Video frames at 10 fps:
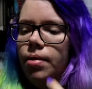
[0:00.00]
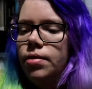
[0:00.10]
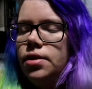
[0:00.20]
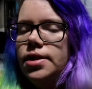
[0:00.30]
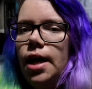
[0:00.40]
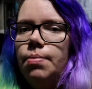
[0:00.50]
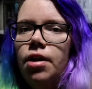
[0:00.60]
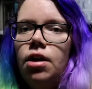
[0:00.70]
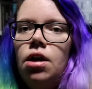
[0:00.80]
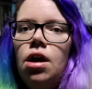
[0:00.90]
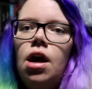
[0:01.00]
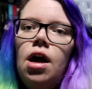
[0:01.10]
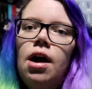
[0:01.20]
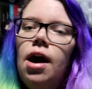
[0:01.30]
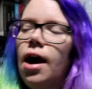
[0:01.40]
stamp there.
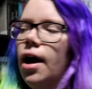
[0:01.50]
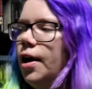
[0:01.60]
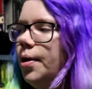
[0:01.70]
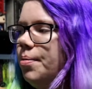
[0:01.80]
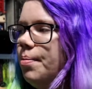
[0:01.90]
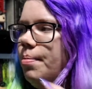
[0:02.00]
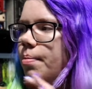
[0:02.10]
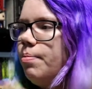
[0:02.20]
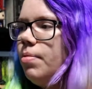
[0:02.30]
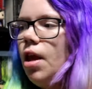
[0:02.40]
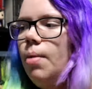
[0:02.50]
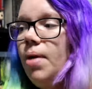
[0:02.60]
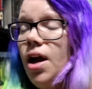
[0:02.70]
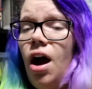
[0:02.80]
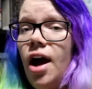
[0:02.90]

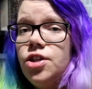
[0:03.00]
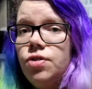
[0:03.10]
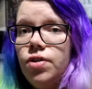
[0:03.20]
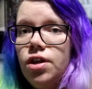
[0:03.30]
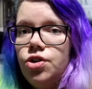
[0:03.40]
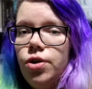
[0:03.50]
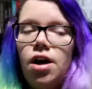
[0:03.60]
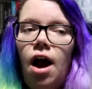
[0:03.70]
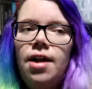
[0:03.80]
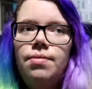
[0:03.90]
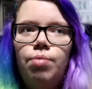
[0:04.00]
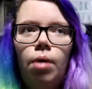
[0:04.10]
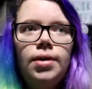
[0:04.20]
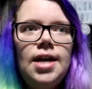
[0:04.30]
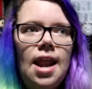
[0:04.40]
But yeah, I actually really enjoyed it. I
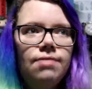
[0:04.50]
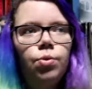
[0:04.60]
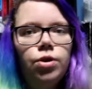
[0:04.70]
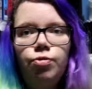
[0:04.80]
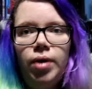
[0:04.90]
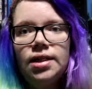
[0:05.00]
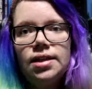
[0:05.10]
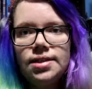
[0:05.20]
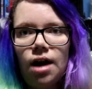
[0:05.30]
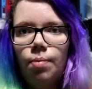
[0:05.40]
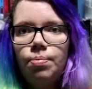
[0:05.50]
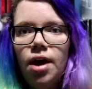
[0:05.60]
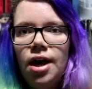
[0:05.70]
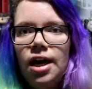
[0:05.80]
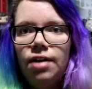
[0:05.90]
probably never would have picked this up
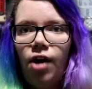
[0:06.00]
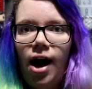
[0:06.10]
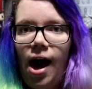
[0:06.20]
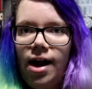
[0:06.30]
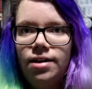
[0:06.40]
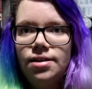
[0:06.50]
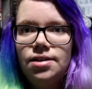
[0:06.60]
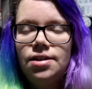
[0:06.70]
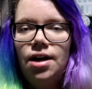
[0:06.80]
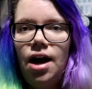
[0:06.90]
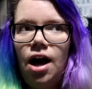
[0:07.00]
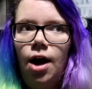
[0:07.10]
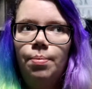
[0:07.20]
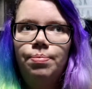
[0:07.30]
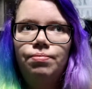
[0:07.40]
if I hadn't
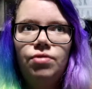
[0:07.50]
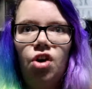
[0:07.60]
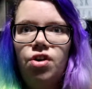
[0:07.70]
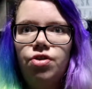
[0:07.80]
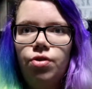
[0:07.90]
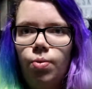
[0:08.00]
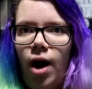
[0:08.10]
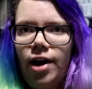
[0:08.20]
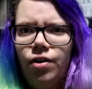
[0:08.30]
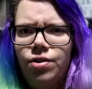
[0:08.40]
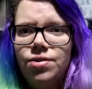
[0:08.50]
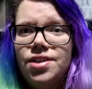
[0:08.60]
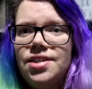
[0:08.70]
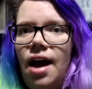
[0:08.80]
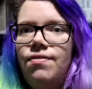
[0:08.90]
gotten it through the YA Chronicles,
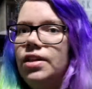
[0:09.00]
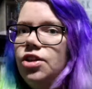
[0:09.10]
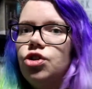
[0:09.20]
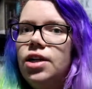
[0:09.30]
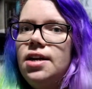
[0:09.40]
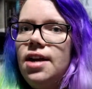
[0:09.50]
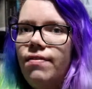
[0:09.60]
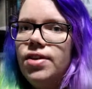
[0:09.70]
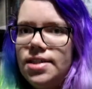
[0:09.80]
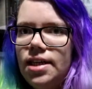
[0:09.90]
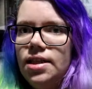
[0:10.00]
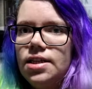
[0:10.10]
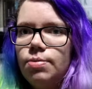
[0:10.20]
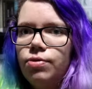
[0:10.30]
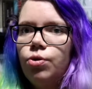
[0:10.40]
because I've literally never seen
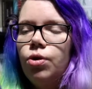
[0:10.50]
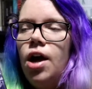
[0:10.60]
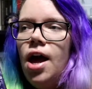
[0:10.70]
this before